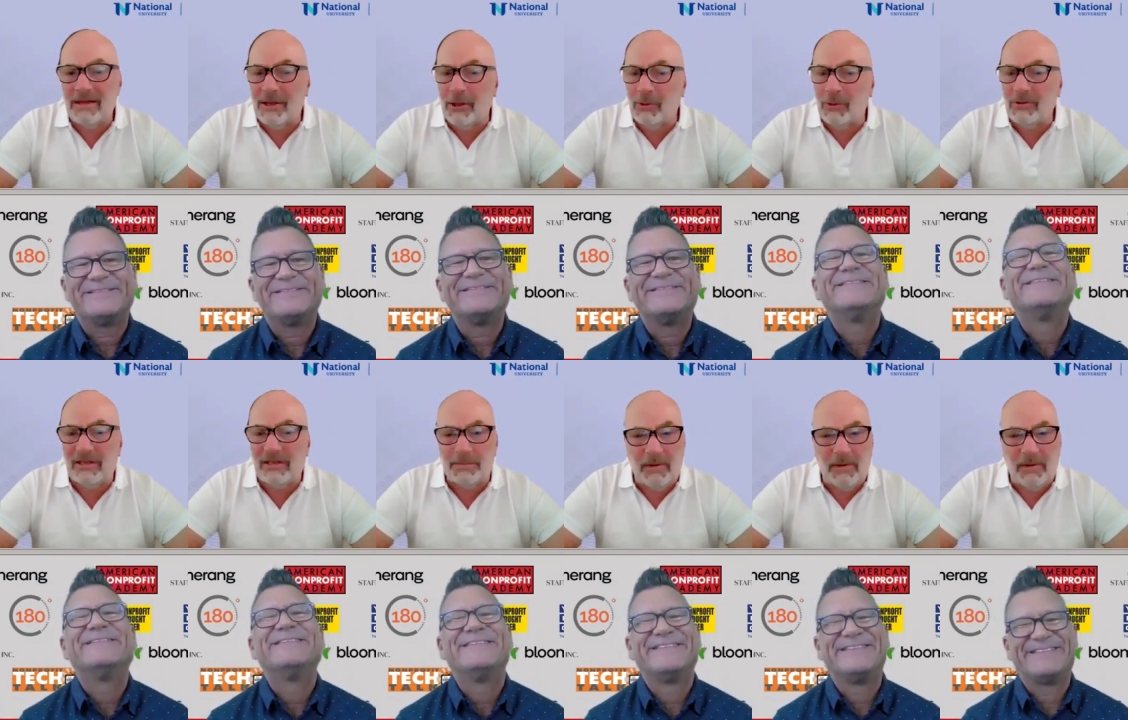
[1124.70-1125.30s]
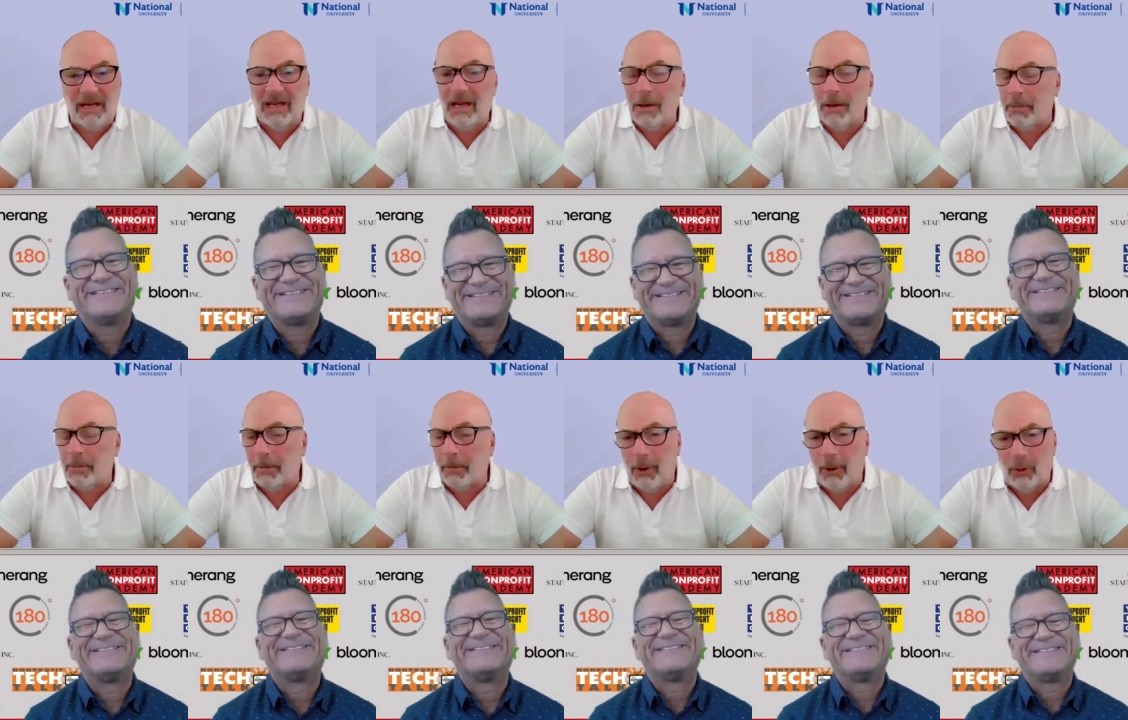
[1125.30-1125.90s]
Speaker 1: those speaking
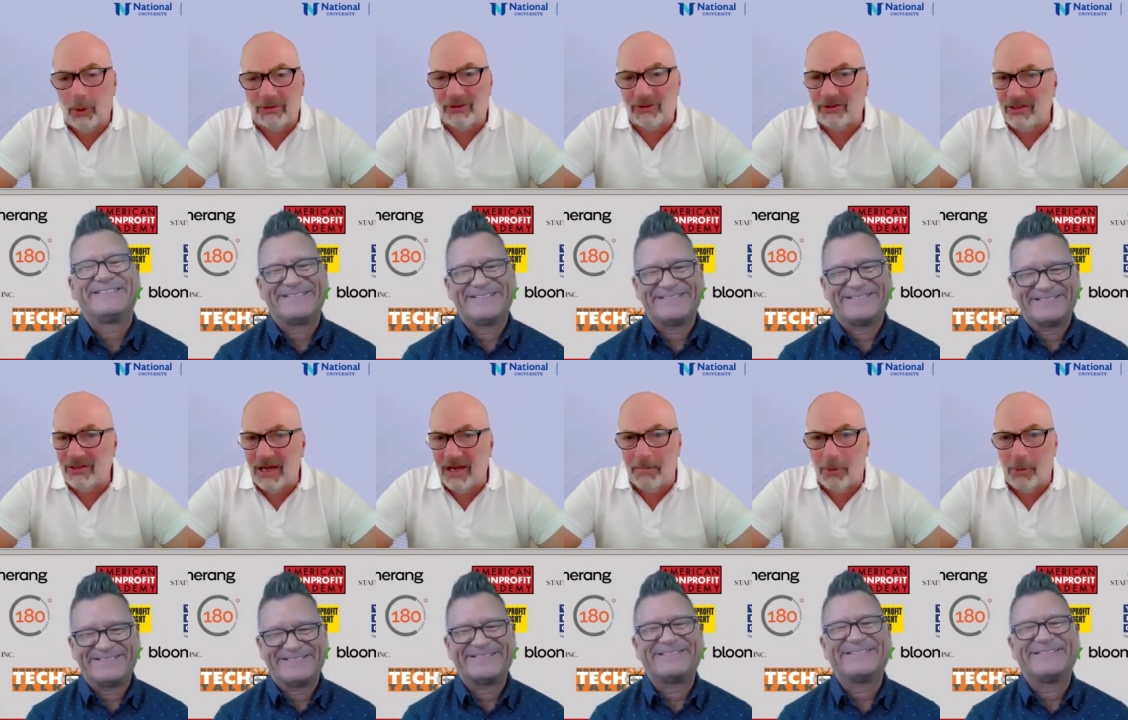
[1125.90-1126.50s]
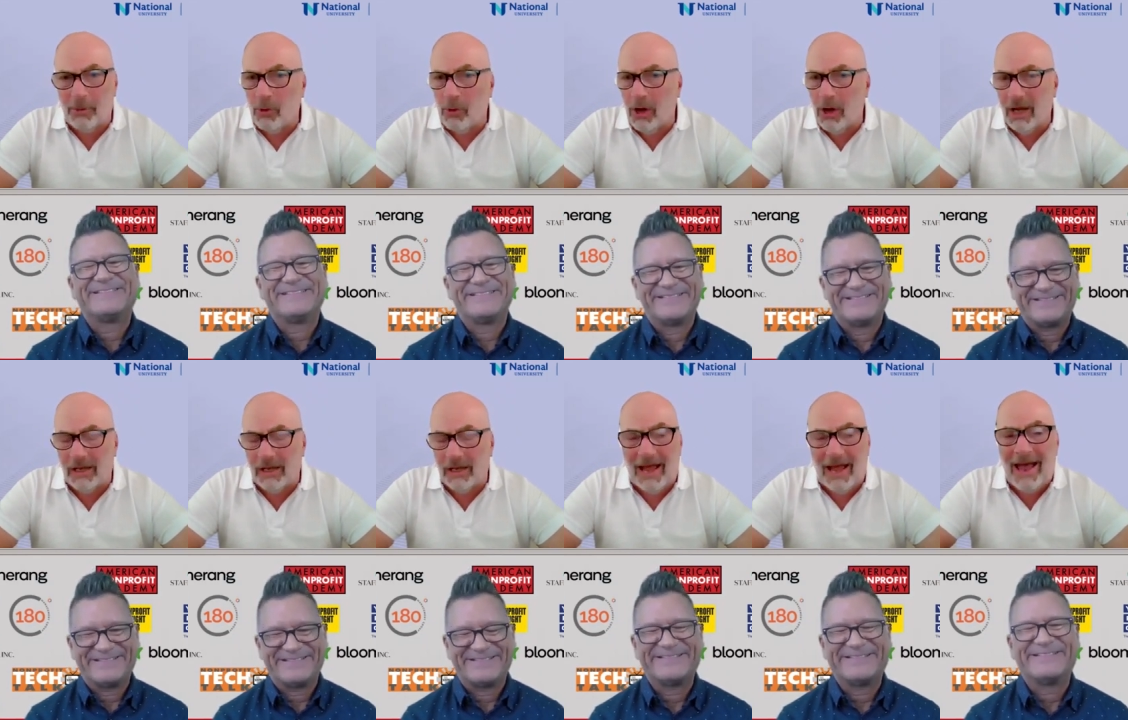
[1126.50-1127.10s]
proposals, number
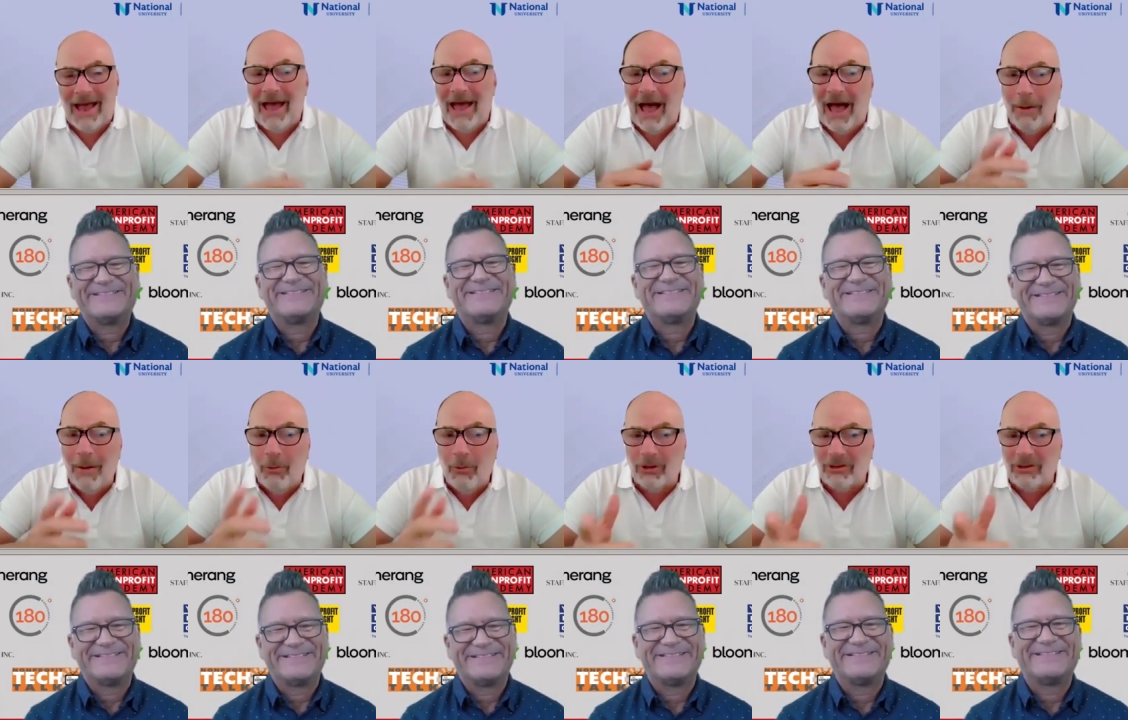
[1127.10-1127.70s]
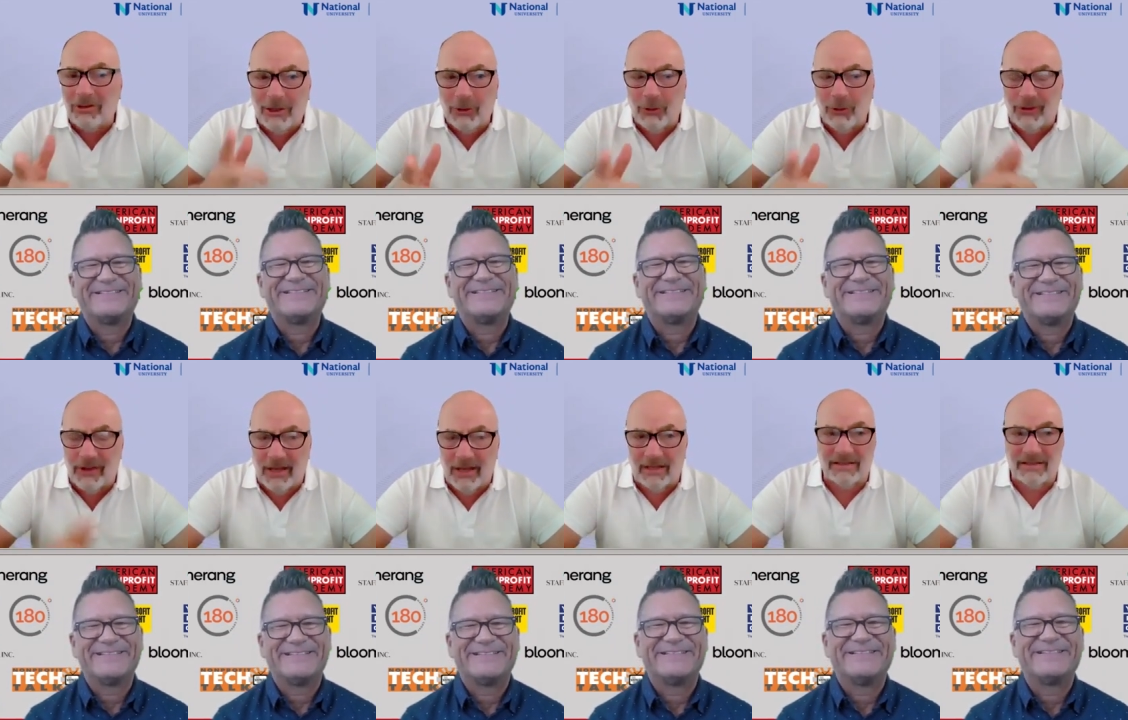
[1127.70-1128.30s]
one. I, I will tell
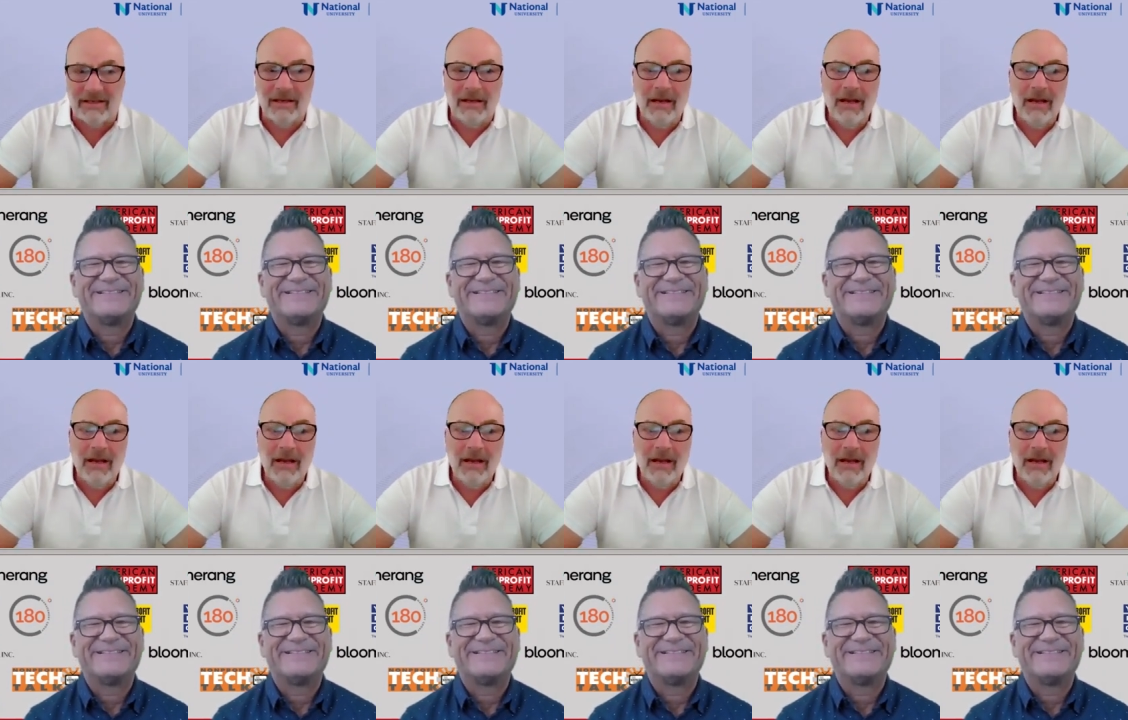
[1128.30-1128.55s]
you this.